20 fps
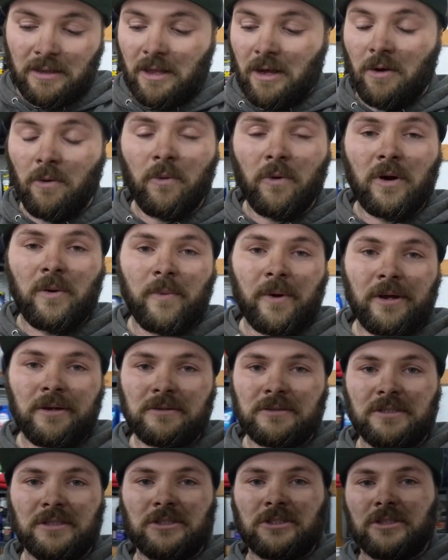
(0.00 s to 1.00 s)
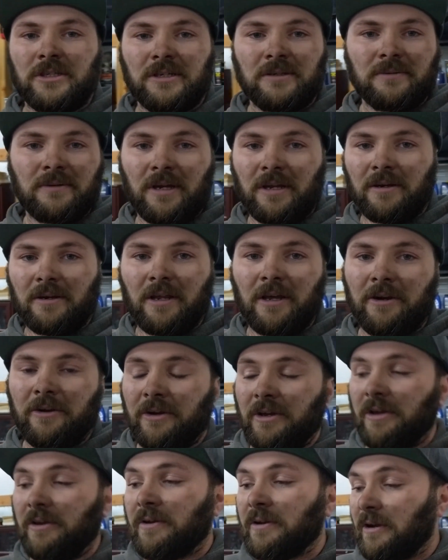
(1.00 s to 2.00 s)
I'll wear my own t-shirt. I
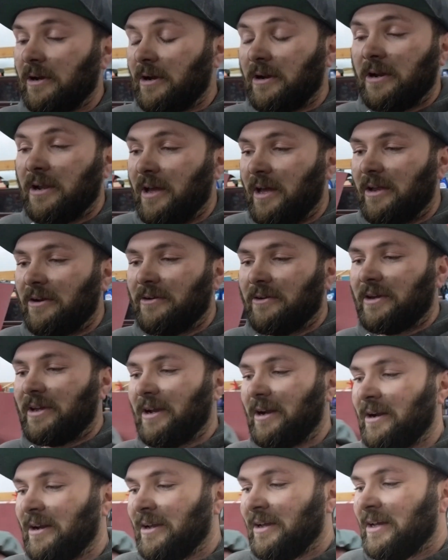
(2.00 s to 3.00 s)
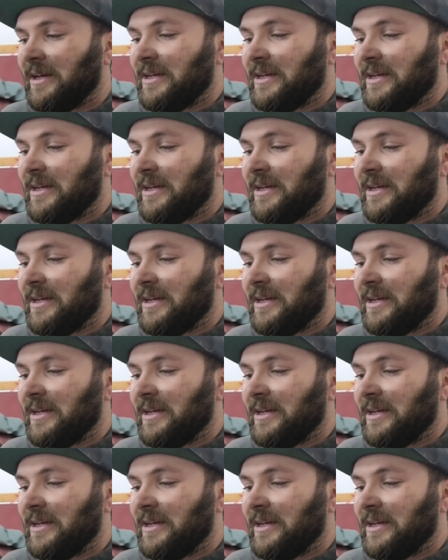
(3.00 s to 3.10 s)
don't get it. I don't care.